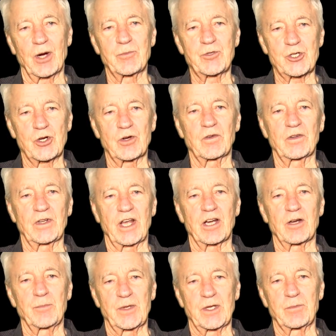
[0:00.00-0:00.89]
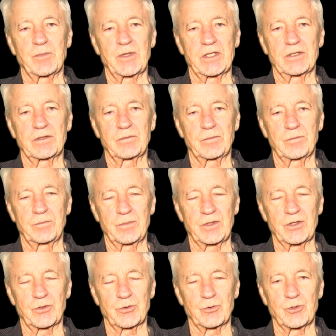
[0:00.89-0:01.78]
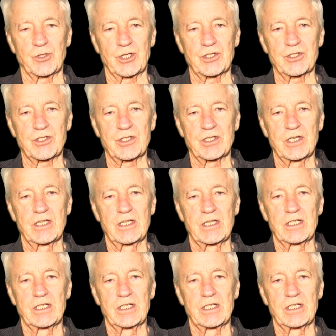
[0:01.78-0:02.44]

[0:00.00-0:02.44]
I'm sure a lot of men have been, been through this